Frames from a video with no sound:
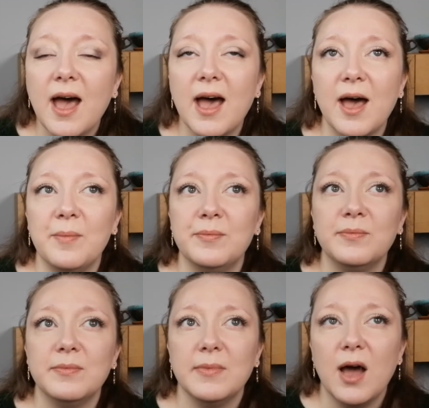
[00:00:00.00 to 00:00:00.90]

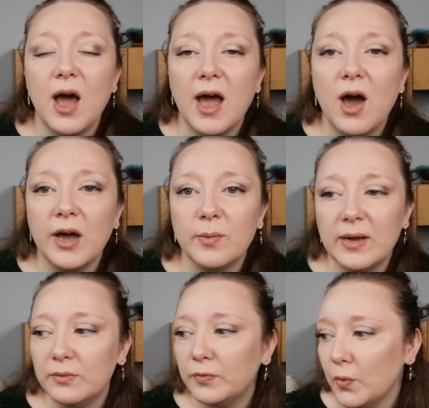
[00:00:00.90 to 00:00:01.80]
I
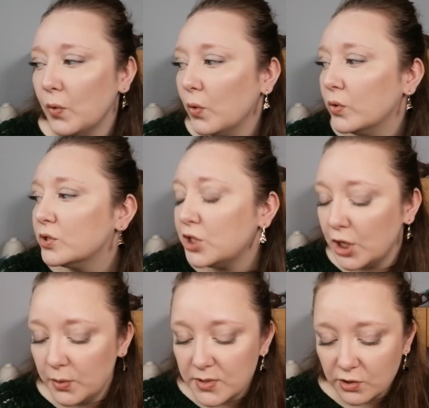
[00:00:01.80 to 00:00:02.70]
went for
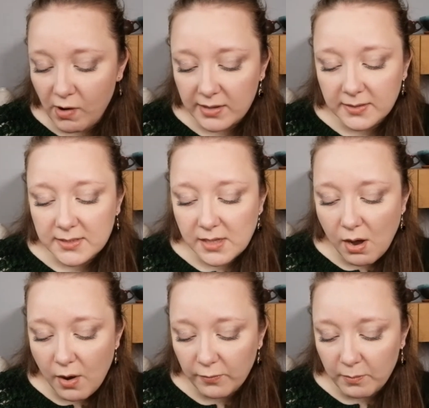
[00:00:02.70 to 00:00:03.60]
two strands
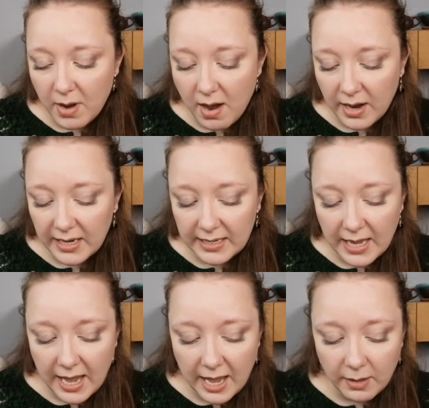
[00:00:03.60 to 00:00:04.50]
of
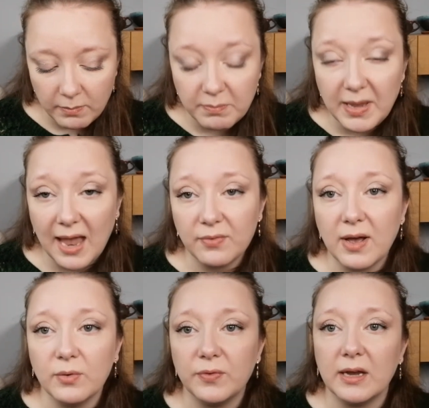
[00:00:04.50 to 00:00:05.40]
my
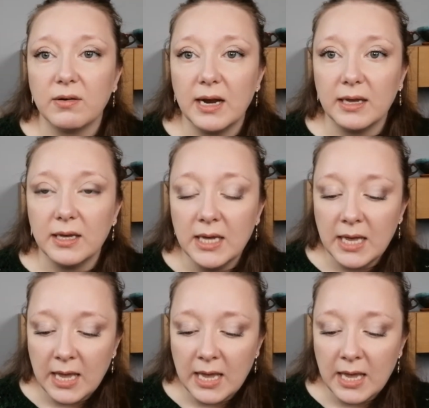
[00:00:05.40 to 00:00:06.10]
BFL fingering.